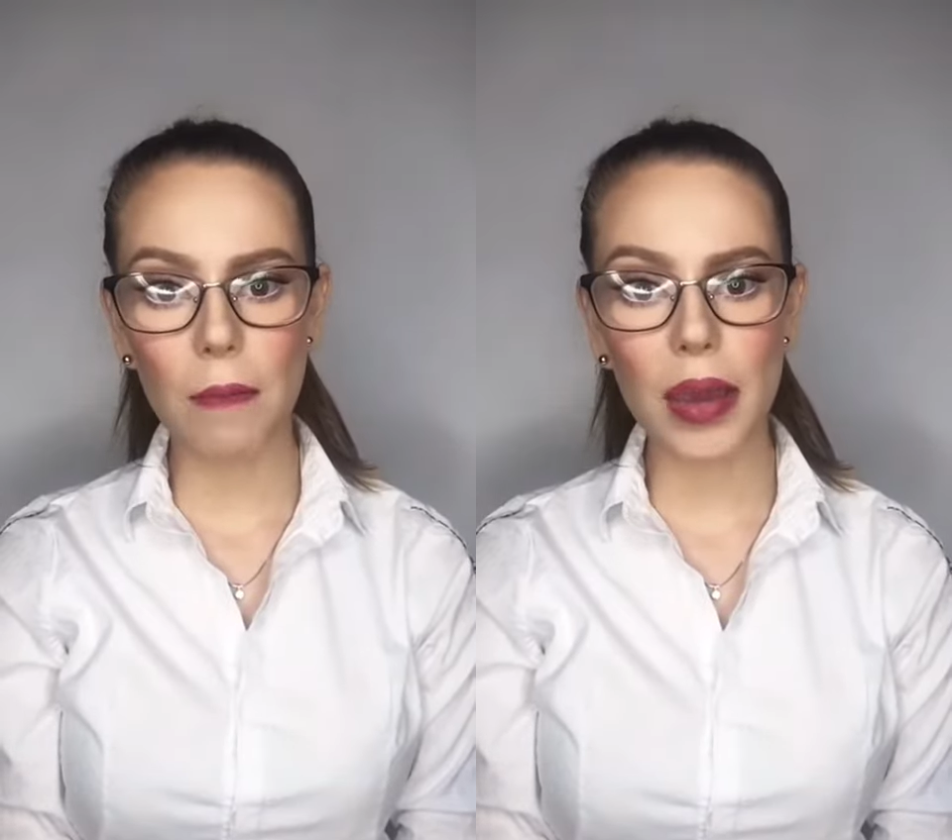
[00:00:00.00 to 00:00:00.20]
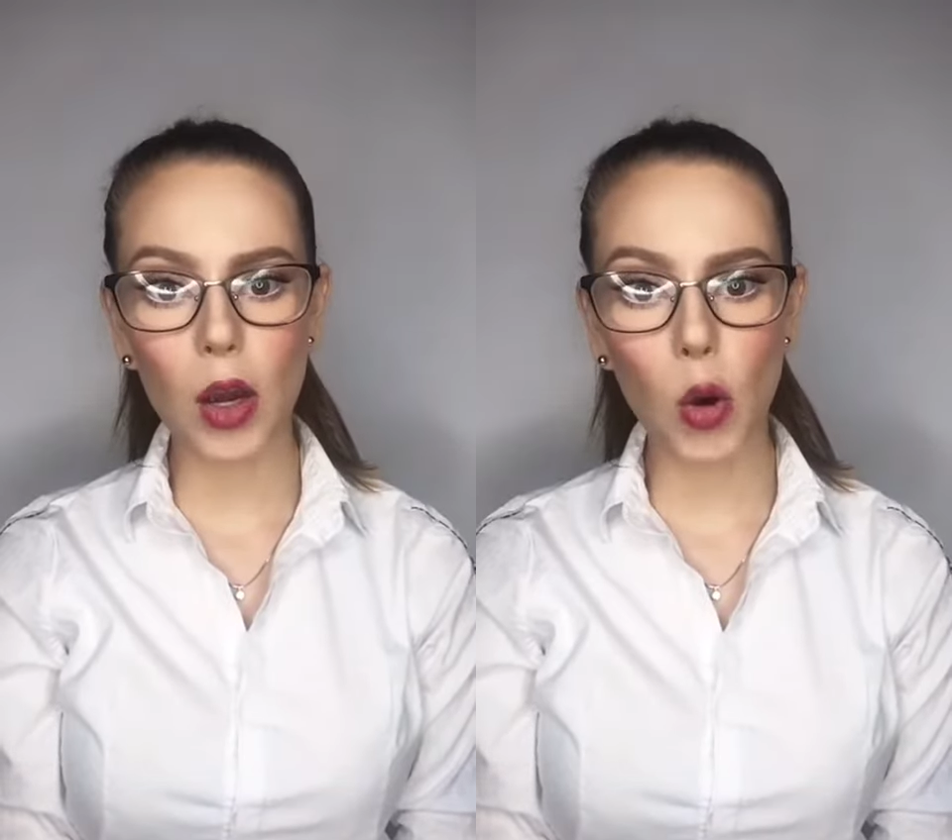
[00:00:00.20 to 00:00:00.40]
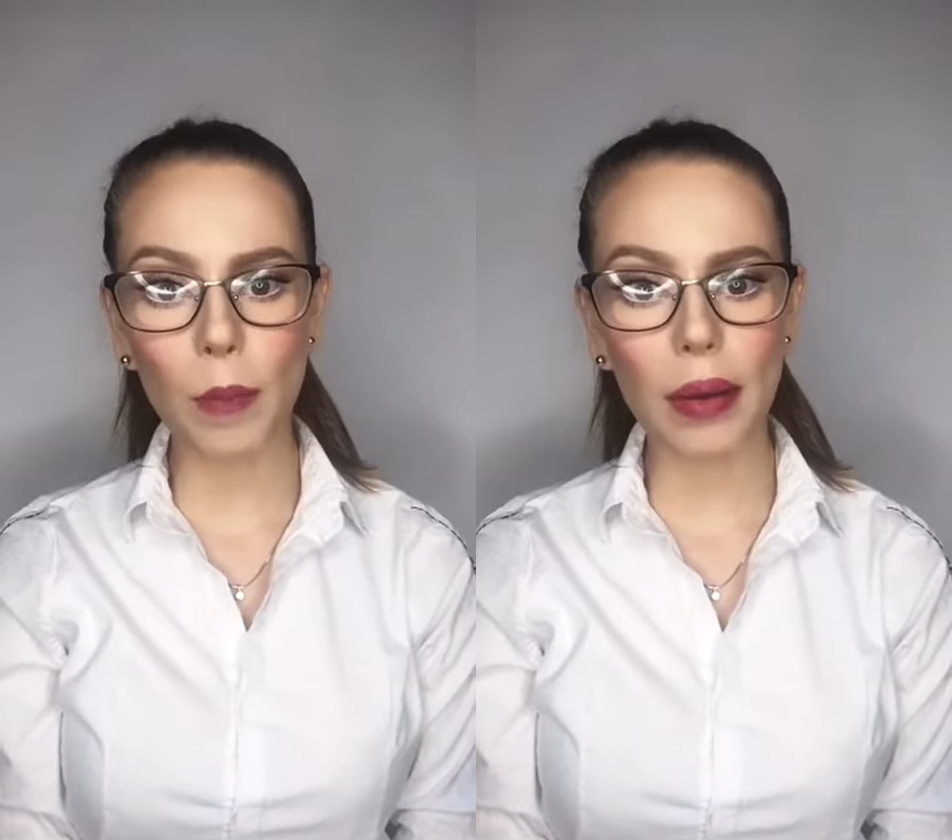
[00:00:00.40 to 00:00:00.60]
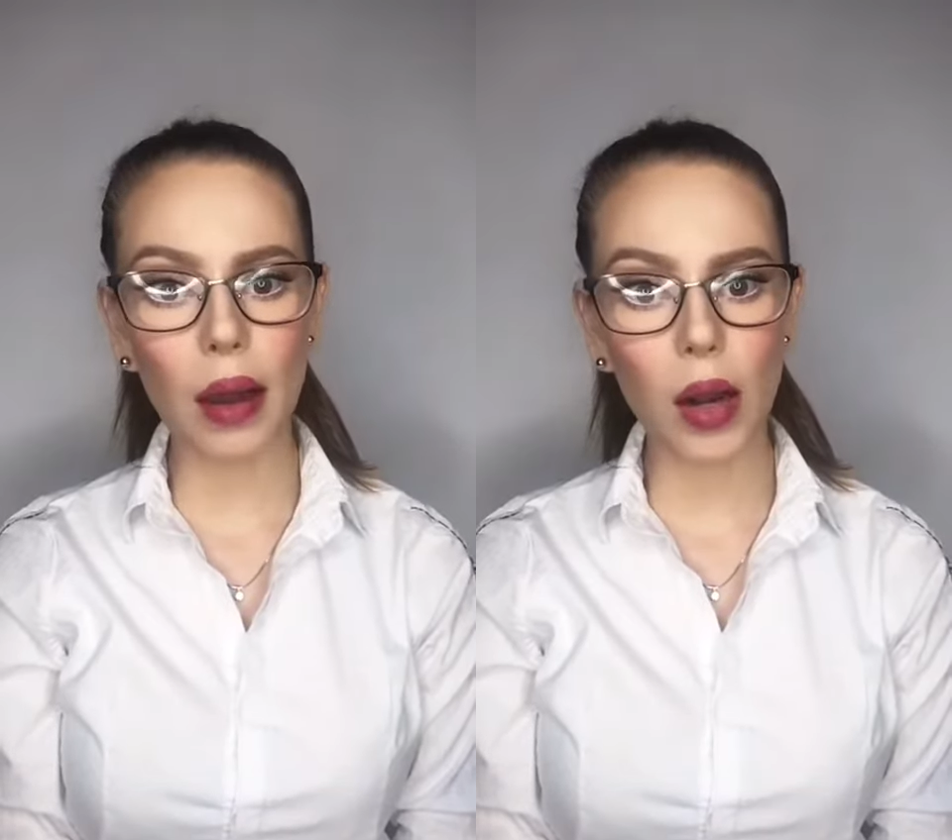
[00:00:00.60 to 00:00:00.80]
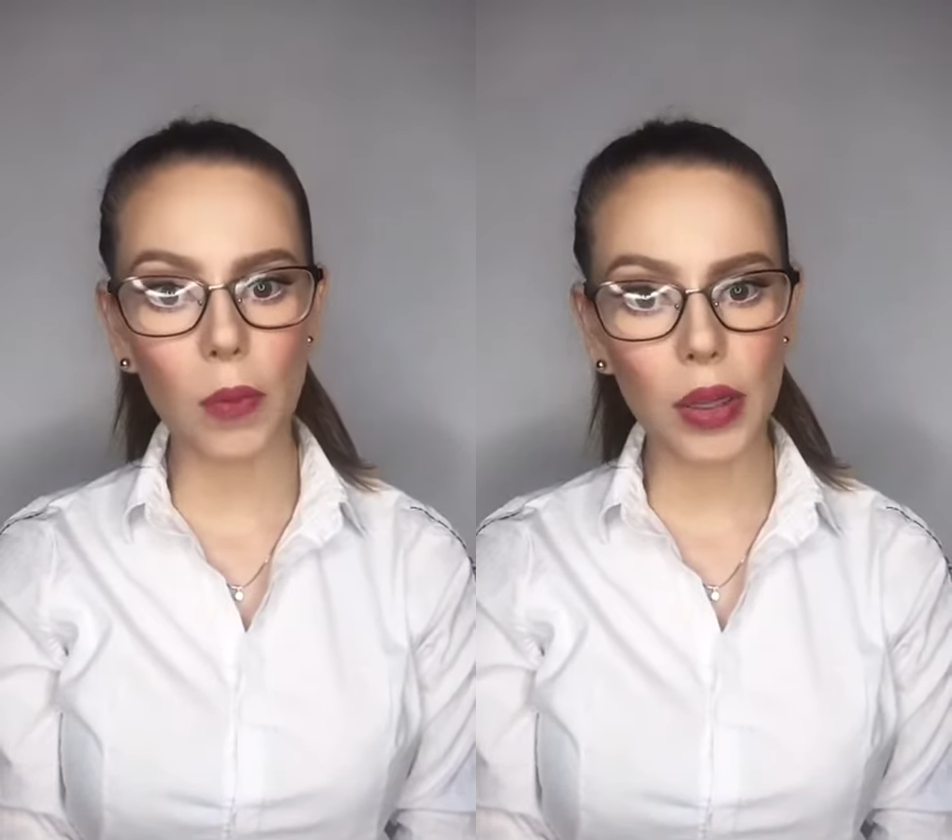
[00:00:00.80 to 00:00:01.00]
have become
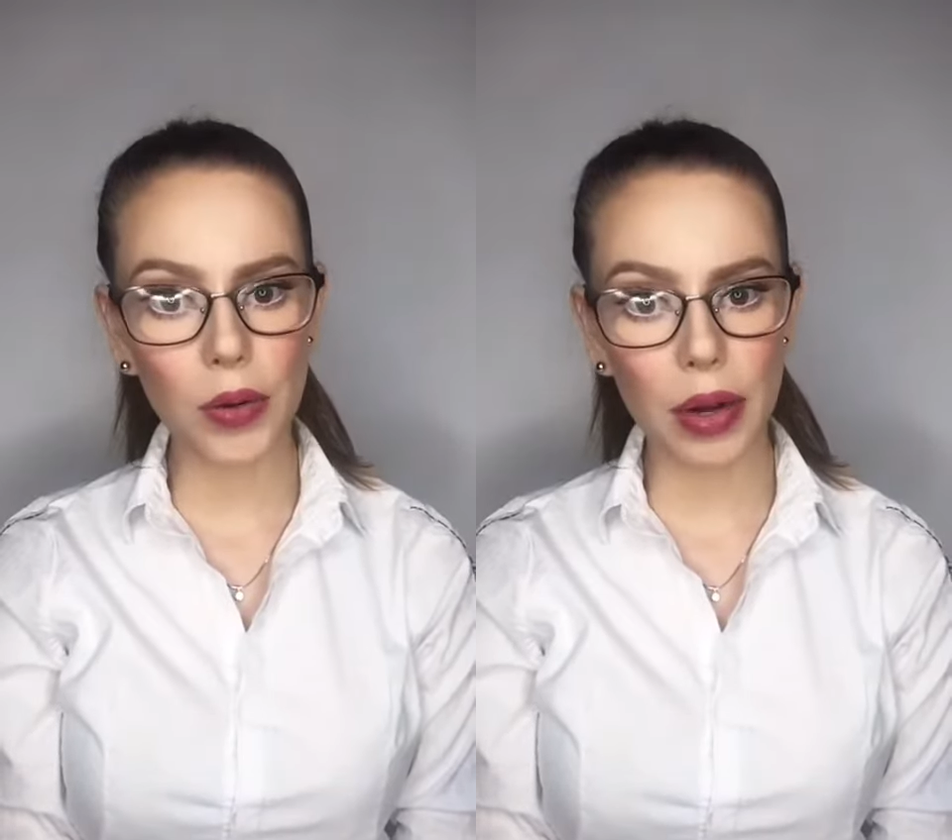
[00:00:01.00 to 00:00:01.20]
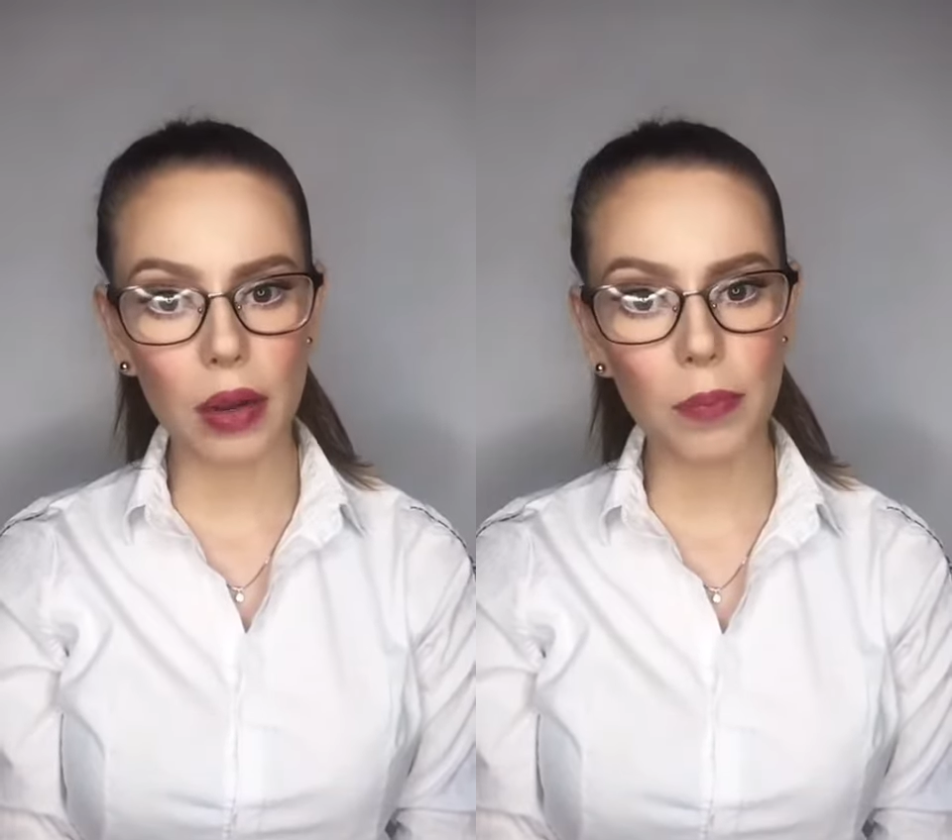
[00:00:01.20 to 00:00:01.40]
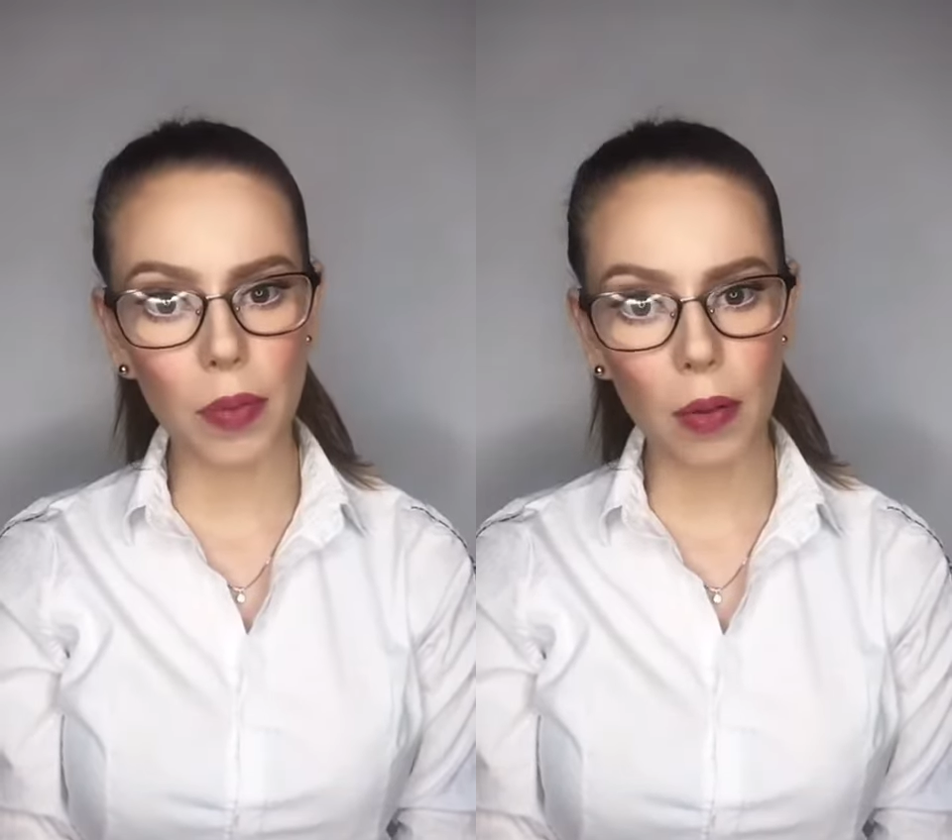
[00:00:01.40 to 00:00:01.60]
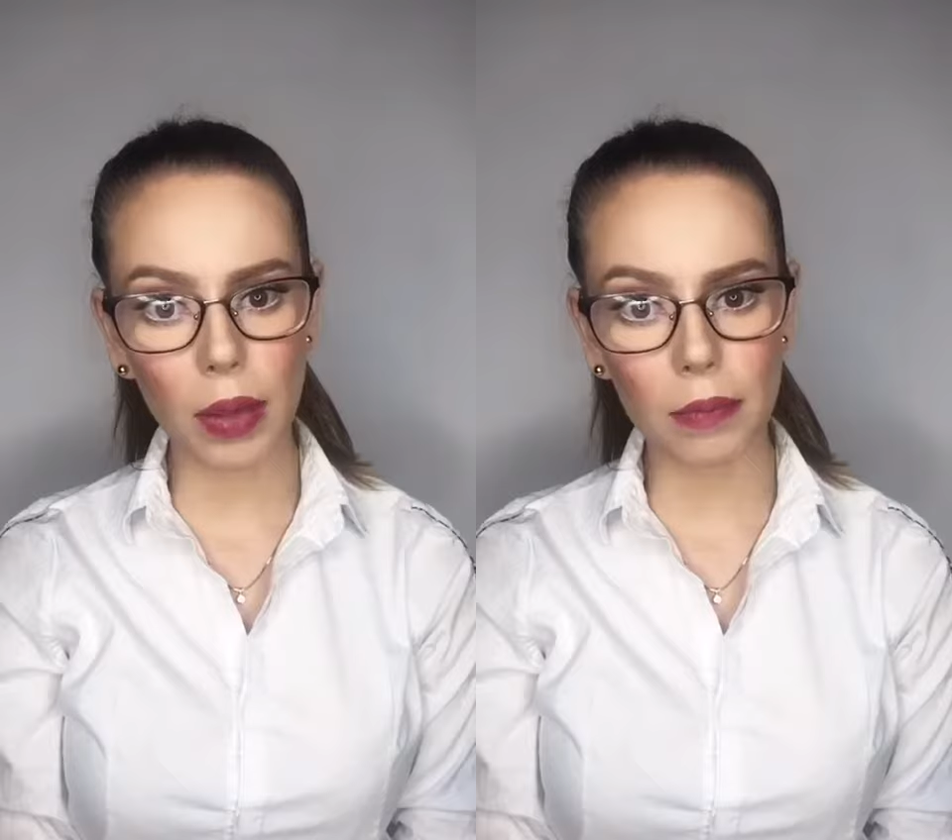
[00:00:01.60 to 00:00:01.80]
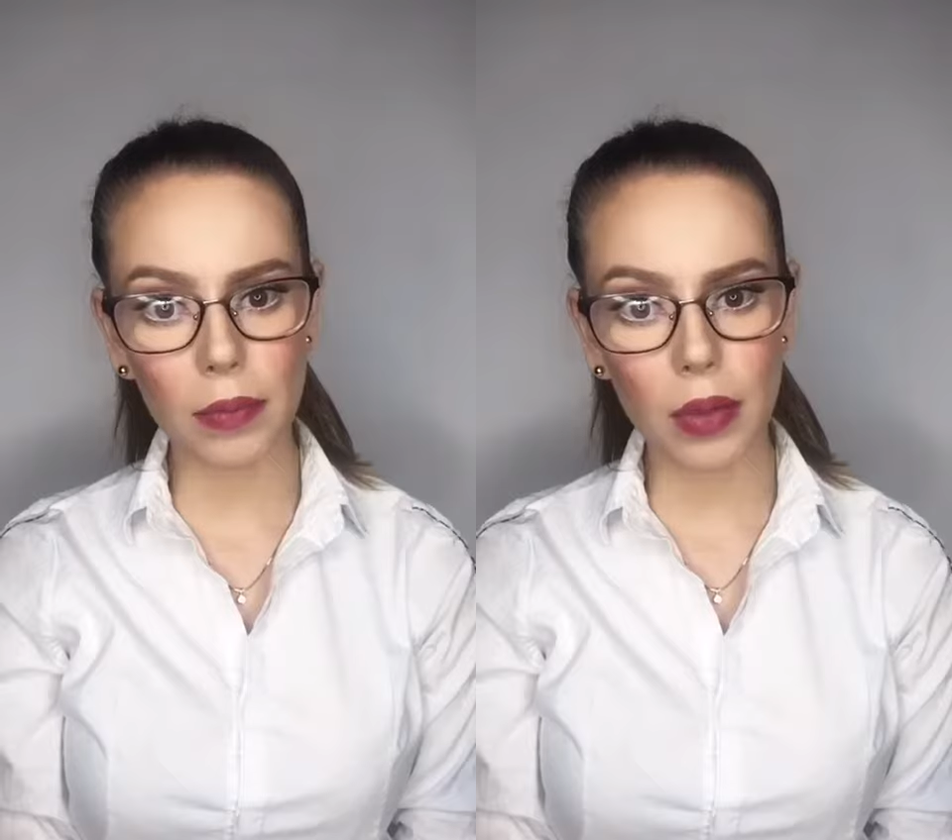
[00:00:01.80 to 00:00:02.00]
a global critical
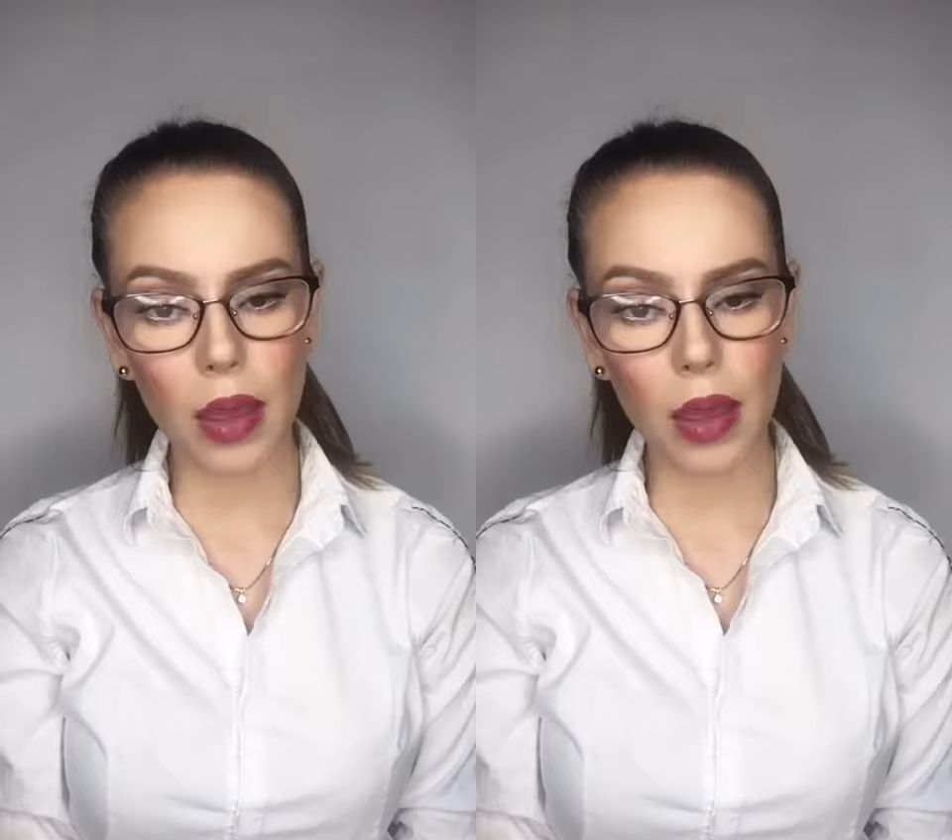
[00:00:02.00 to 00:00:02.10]
problem?